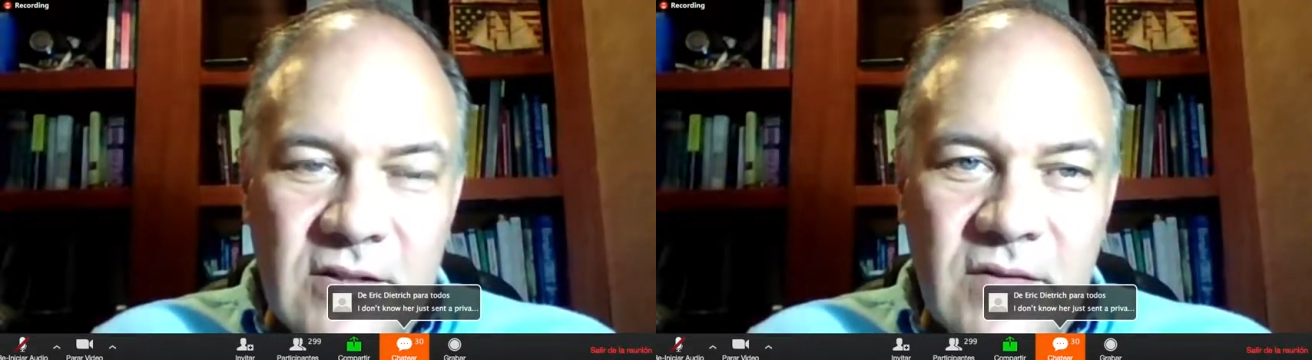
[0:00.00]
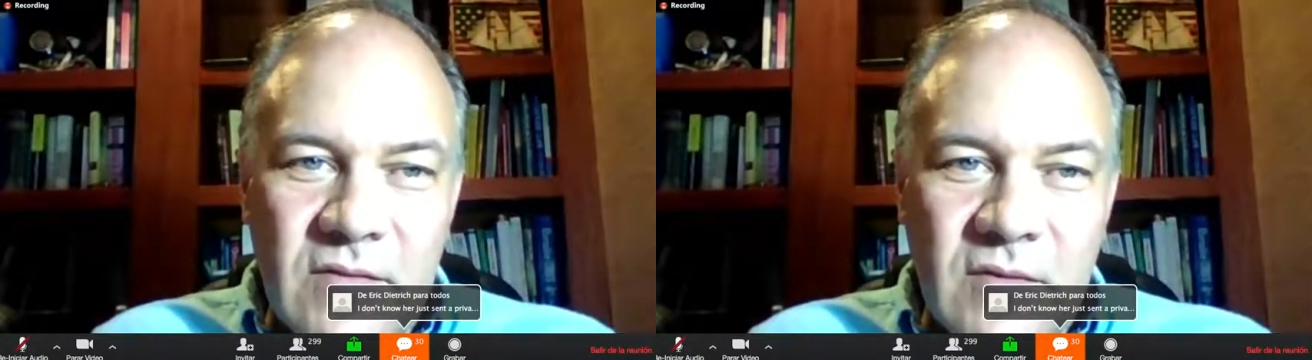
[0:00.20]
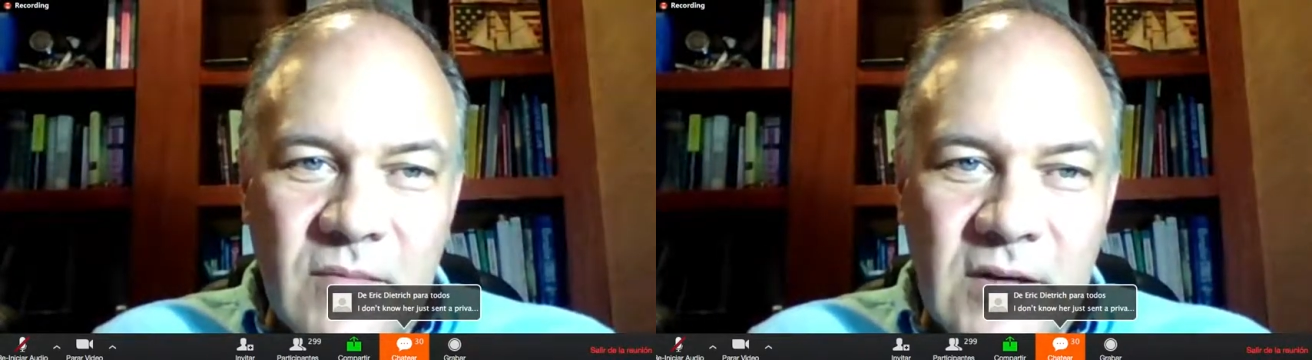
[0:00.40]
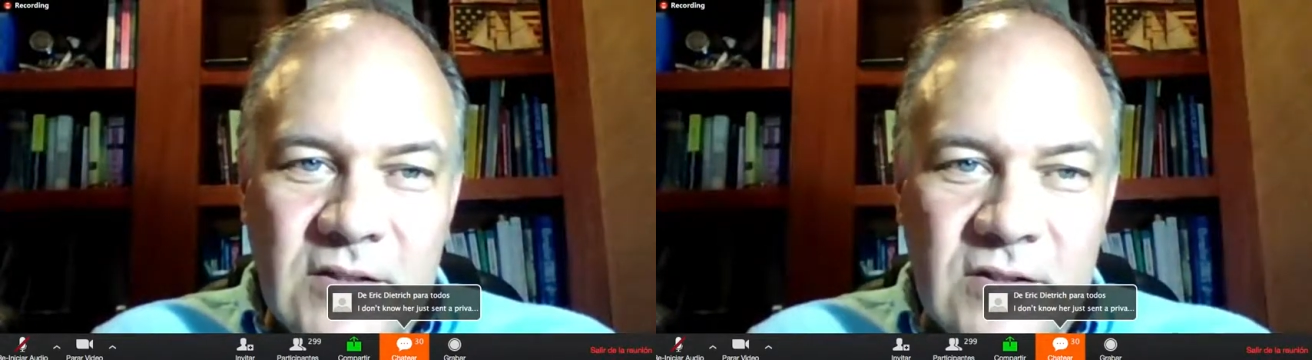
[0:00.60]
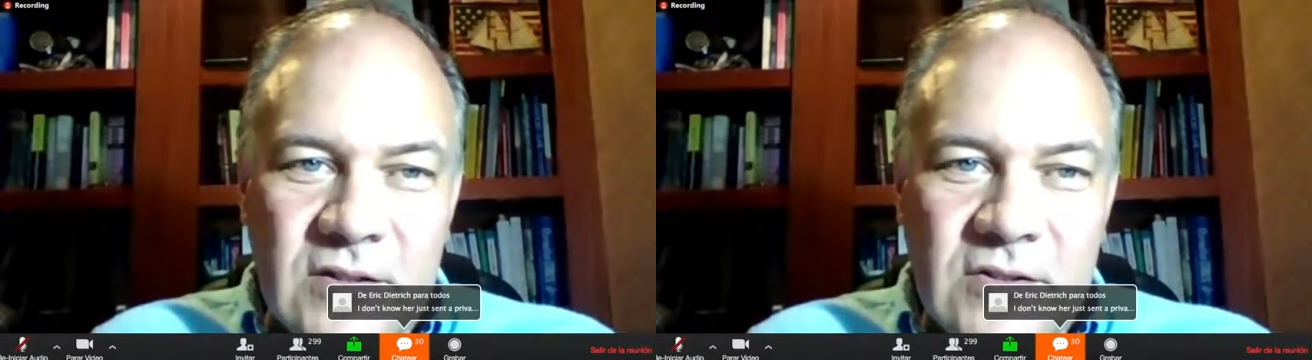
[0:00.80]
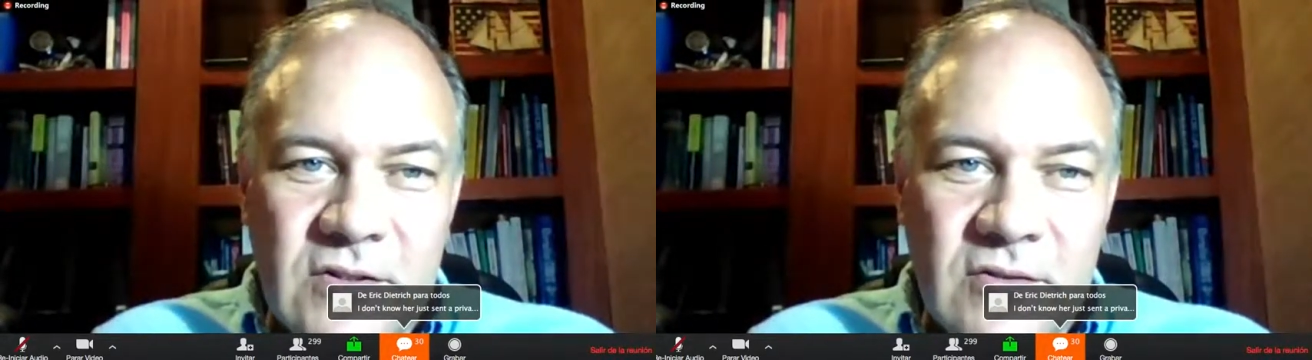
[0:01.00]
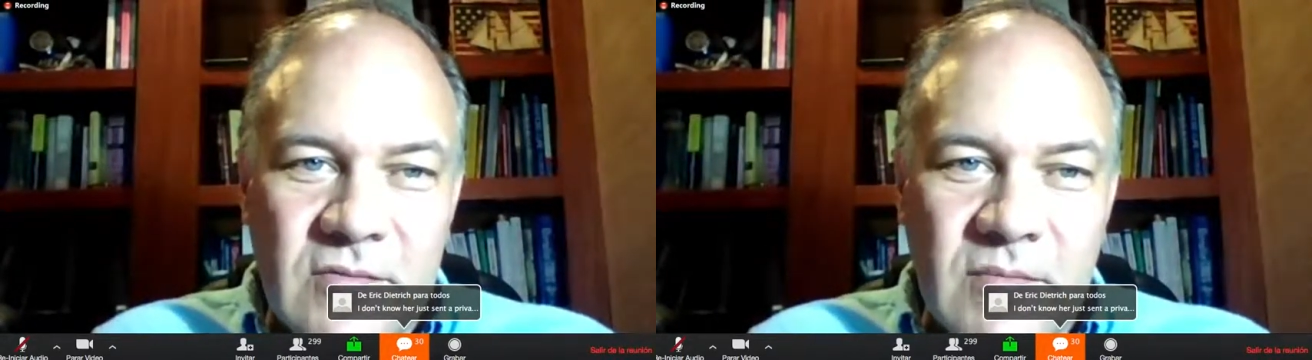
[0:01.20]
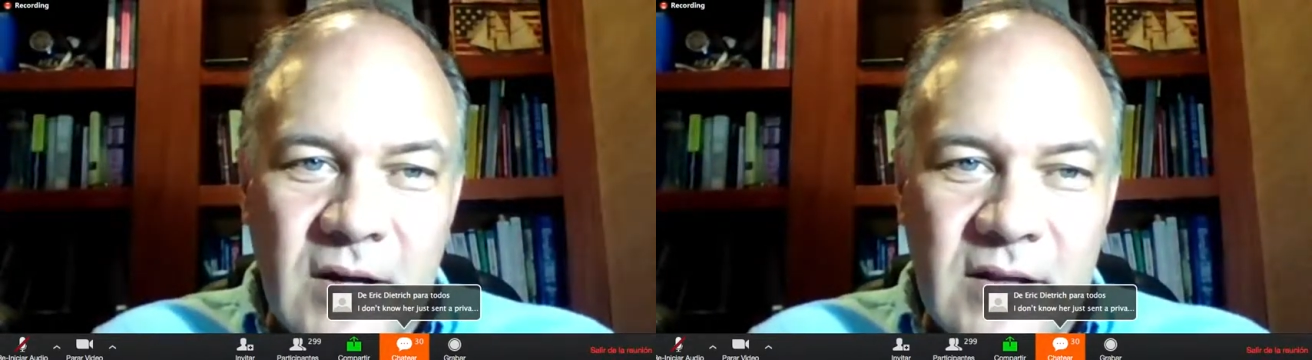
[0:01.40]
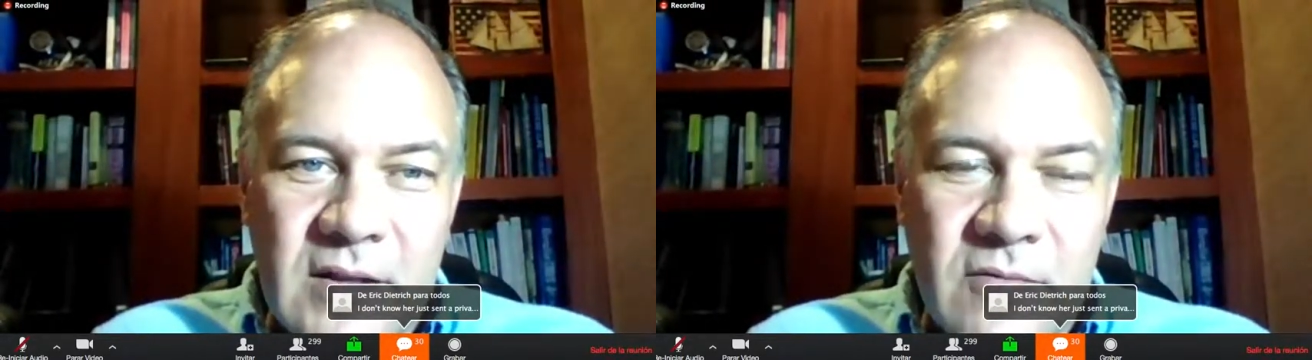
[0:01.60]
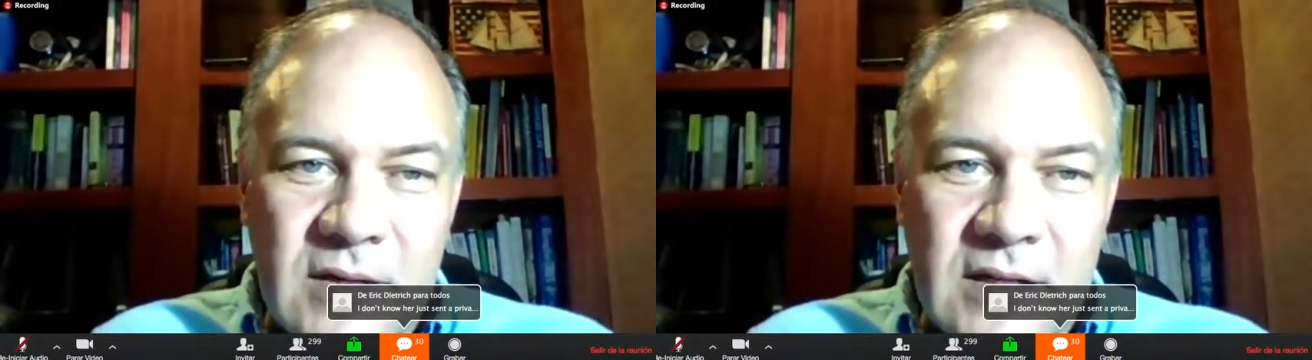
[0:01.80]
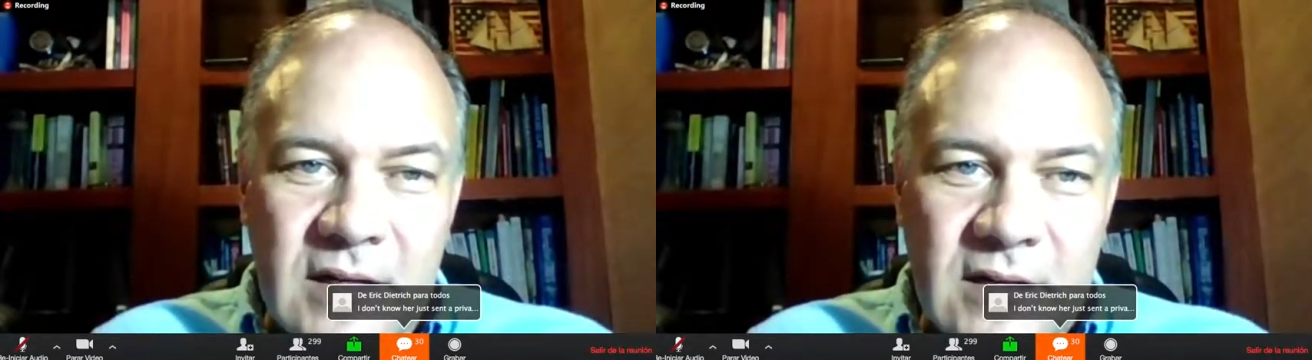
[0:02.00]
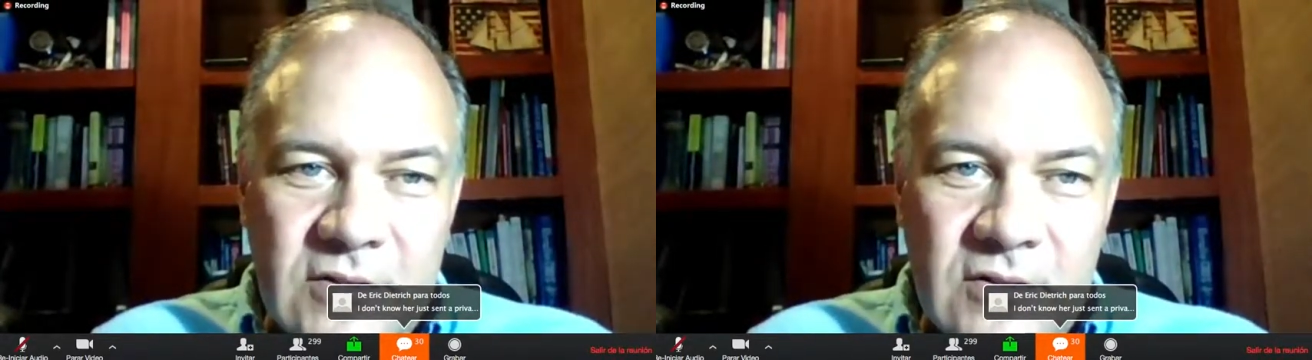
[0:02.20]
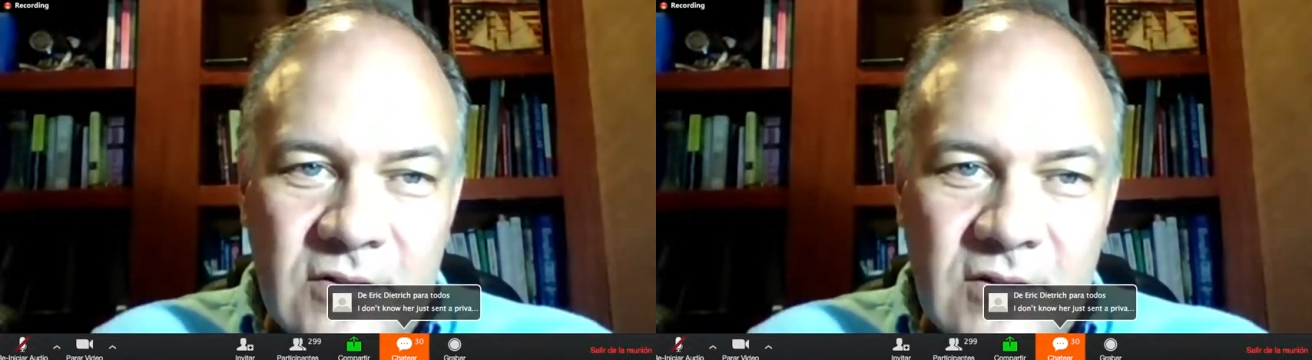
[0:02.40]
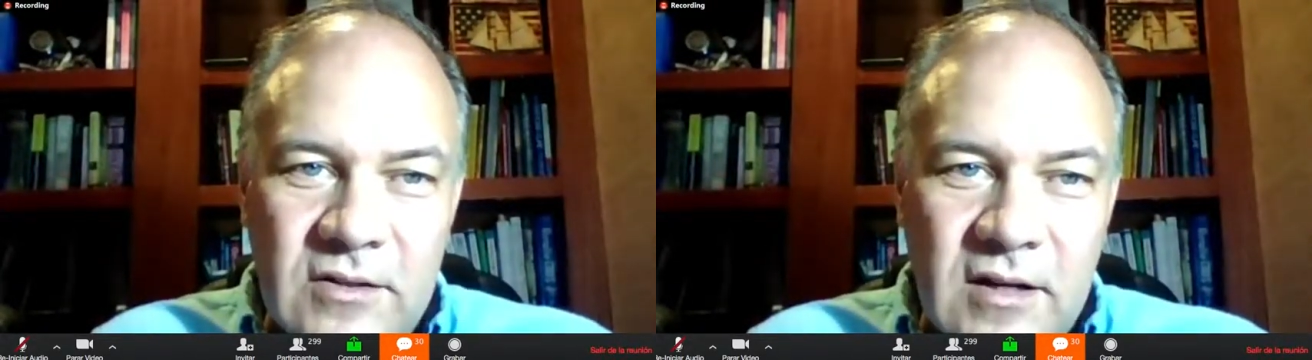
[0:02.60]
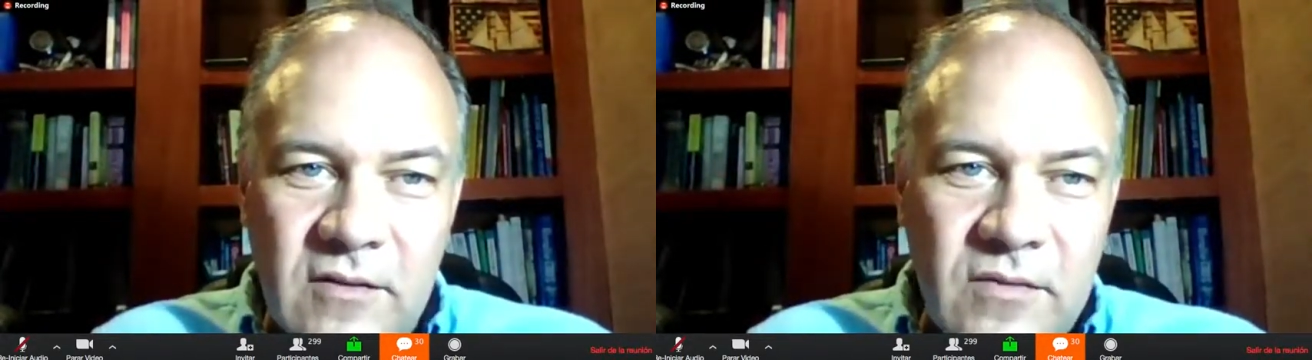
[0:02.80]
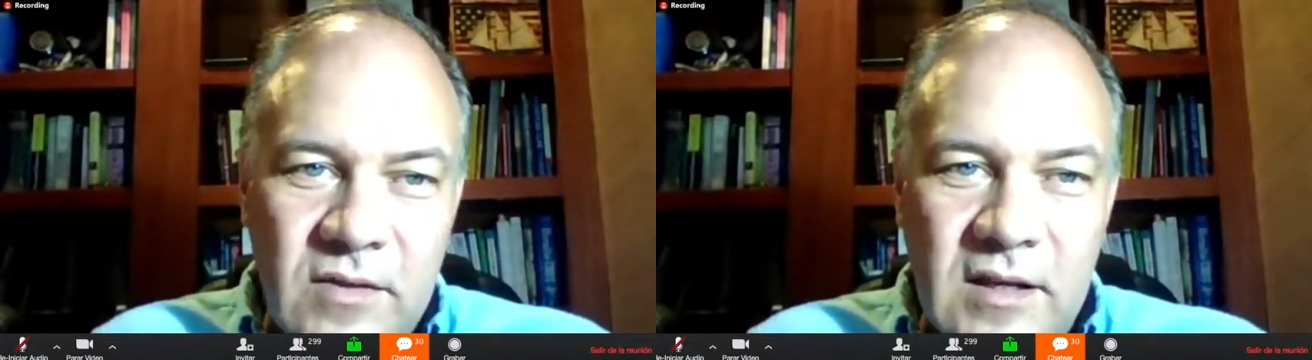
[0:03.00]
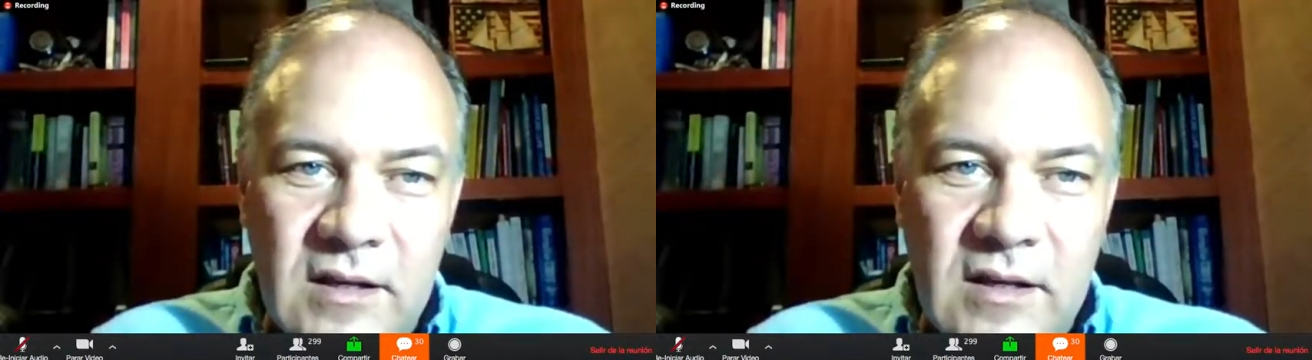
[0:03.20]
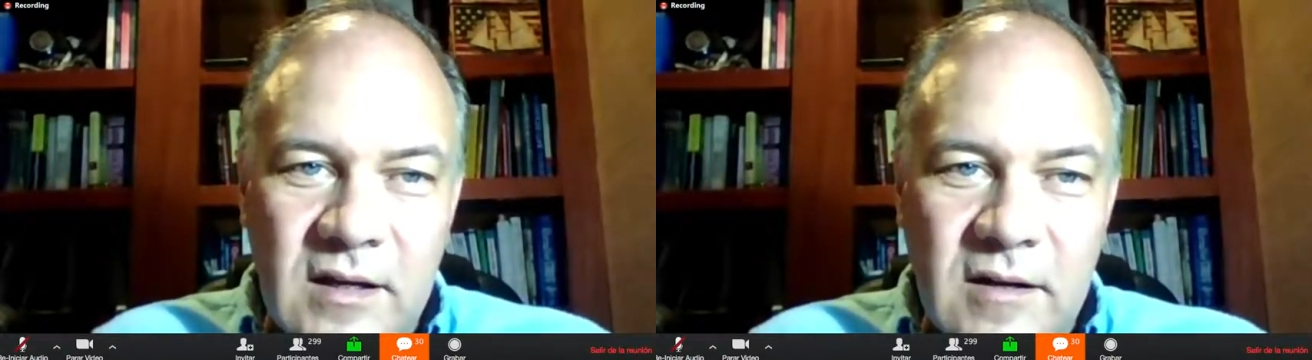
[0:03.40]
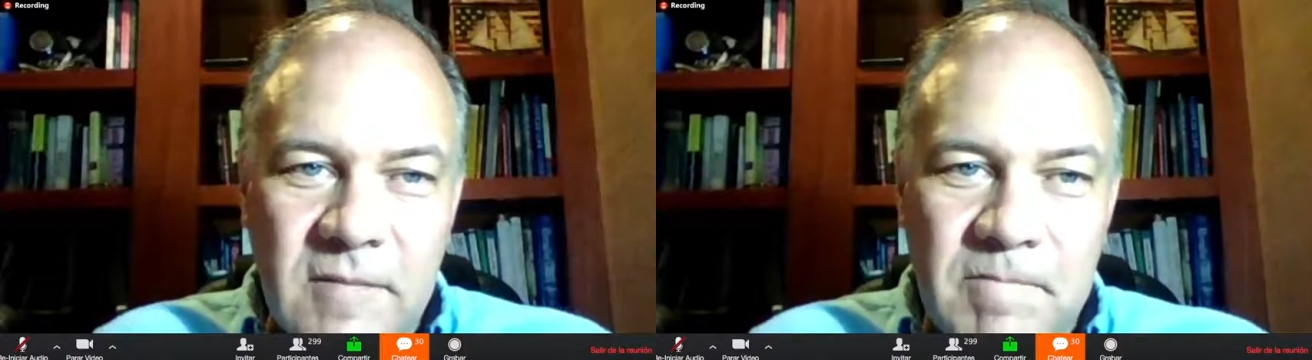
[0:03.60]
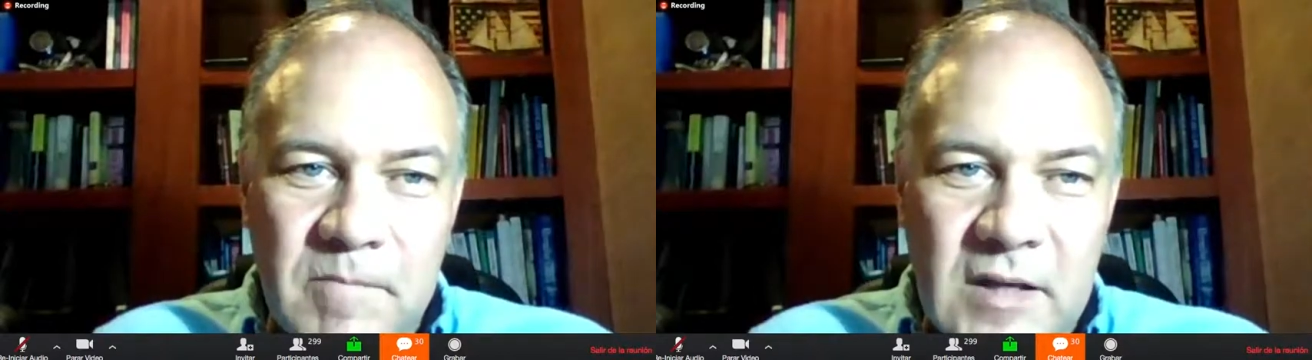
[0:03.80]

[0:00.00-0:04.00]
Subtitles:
The reduction of inflammation is shown by the reduction of